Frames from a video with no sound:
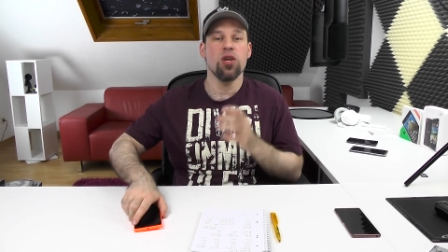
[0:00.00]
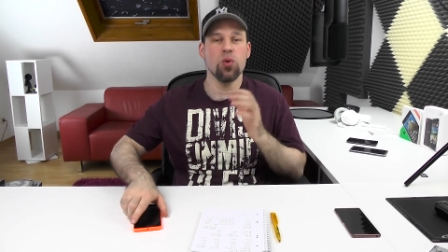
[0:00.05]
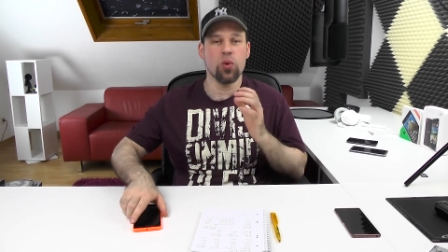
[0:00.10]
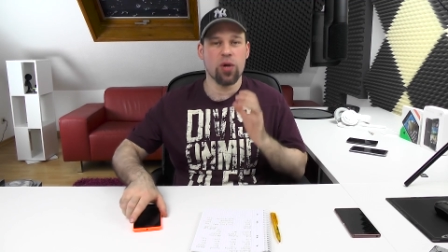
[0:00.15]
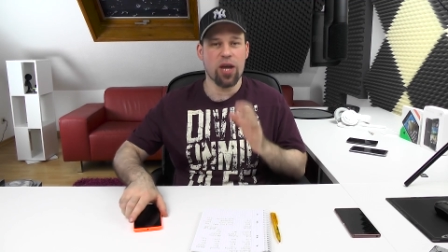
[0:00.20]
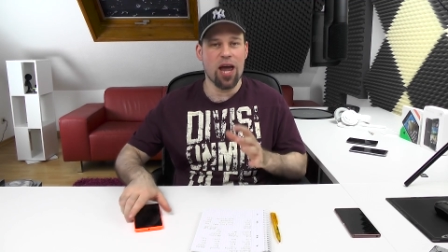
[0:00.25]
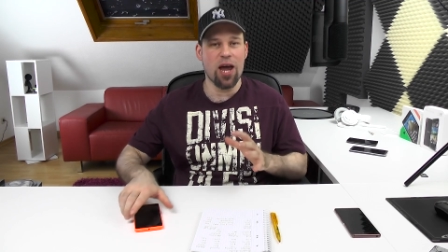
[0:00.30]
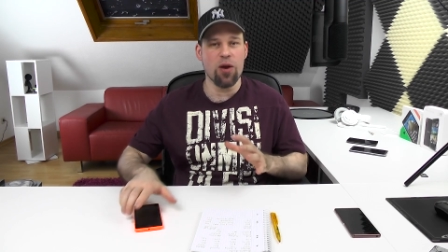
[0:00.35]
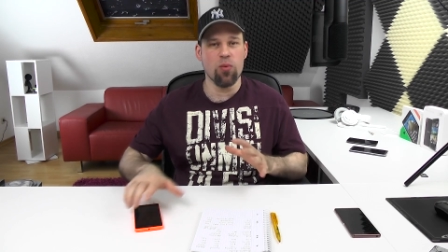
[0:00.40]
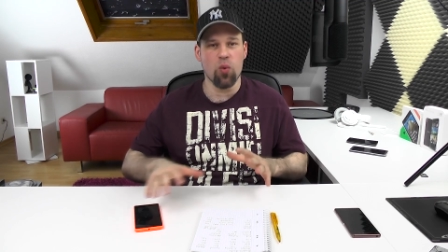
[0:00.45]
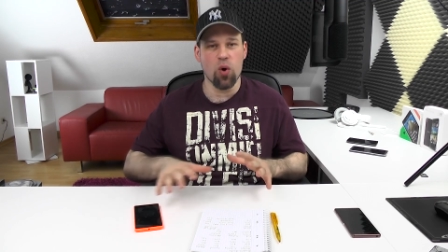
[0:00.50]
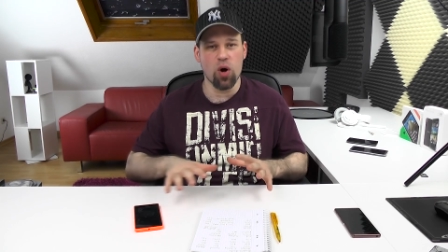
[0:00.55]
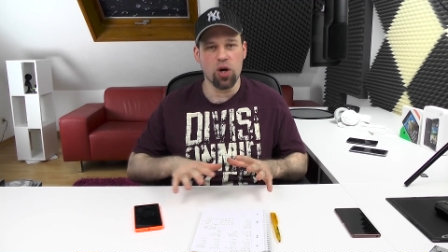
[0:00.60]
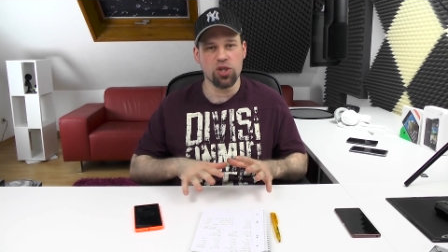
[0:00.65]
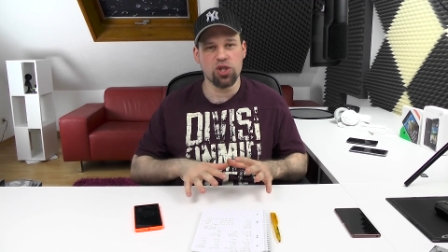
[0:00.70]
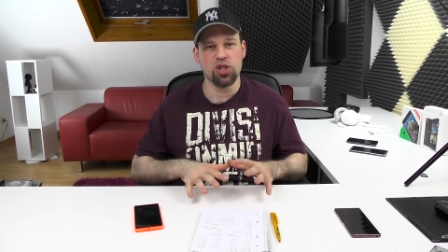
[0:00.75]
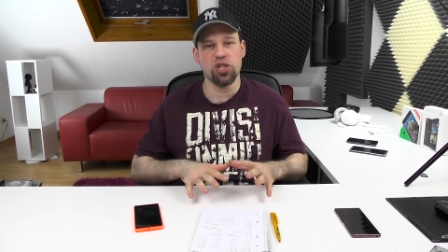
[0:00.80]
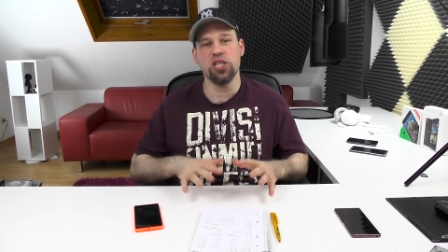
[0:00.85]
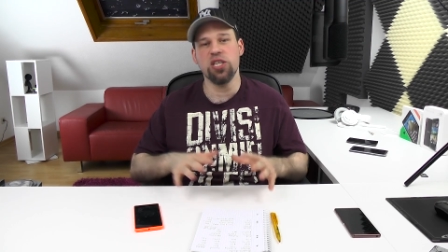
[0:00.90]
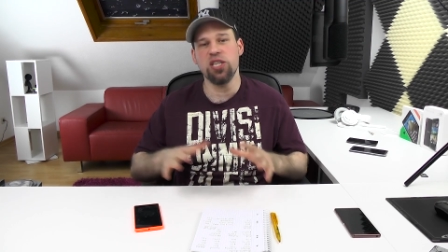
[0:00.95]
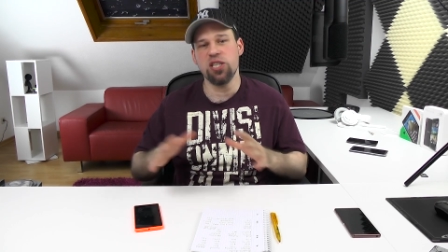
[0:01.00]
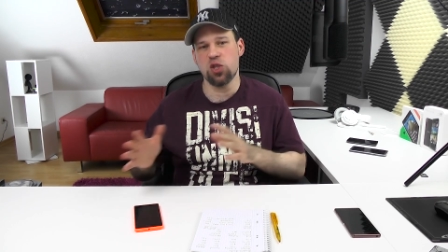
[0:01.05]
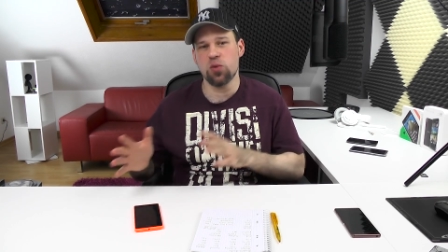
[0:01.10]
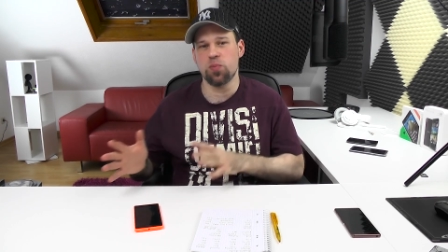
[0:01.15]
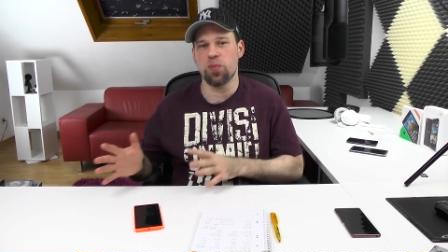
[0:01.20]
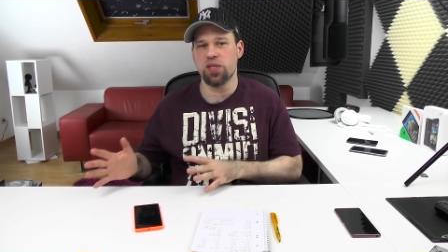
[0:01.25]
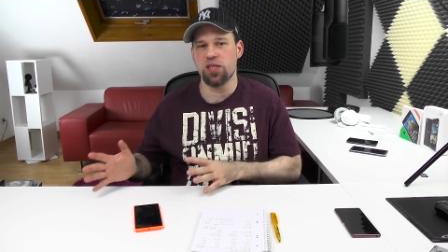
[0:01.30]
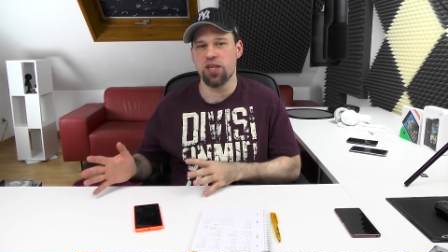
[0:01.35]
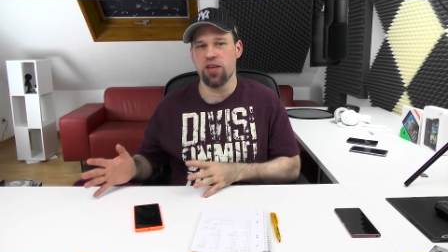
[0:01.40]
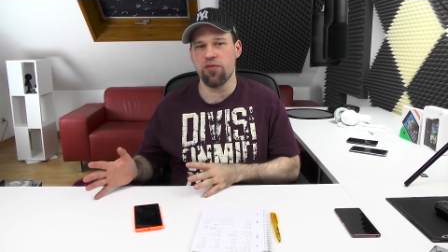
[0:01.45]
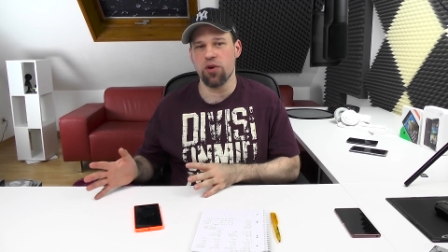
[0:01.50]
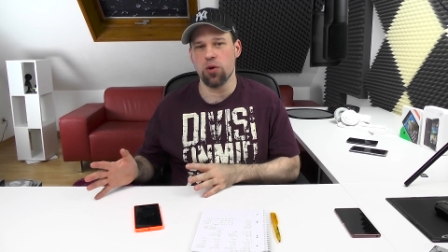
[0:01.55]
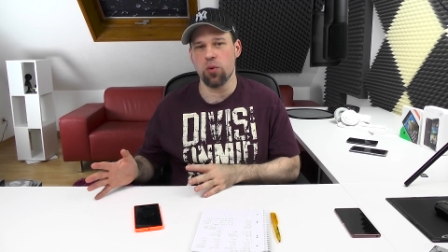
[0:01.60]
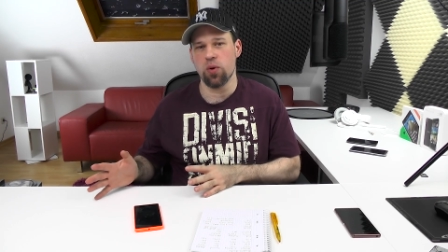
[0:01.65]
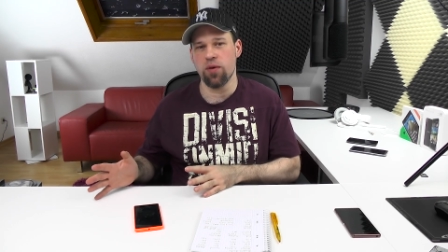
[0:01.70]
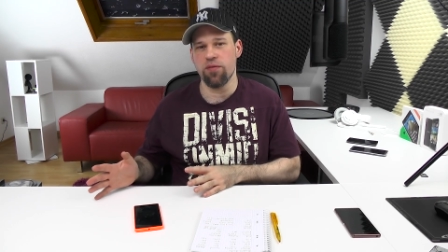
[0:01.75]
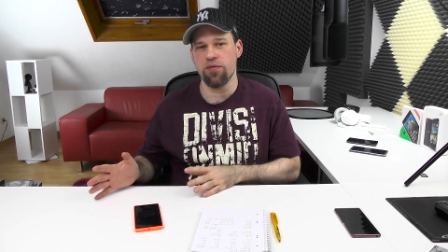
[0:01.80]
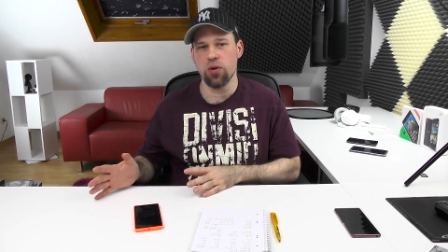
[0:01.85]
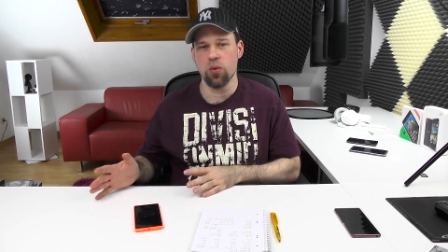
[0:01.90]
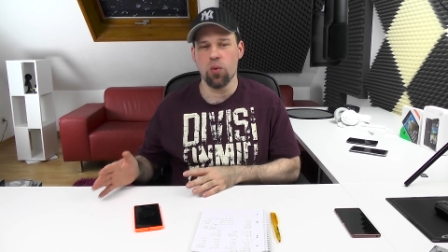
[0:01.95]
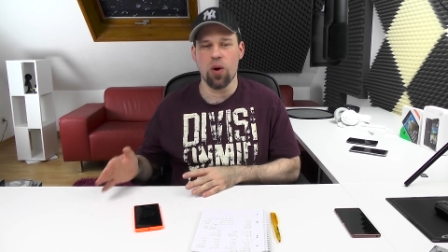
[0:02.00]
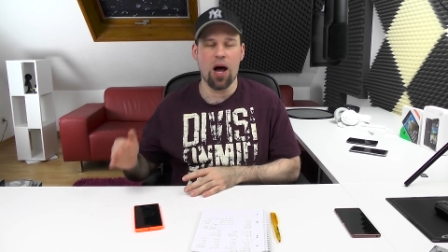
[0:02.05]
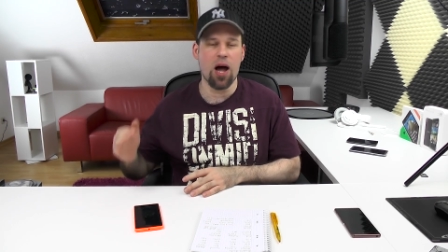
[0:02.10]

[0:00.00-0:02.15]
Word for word: You can watch each specific review.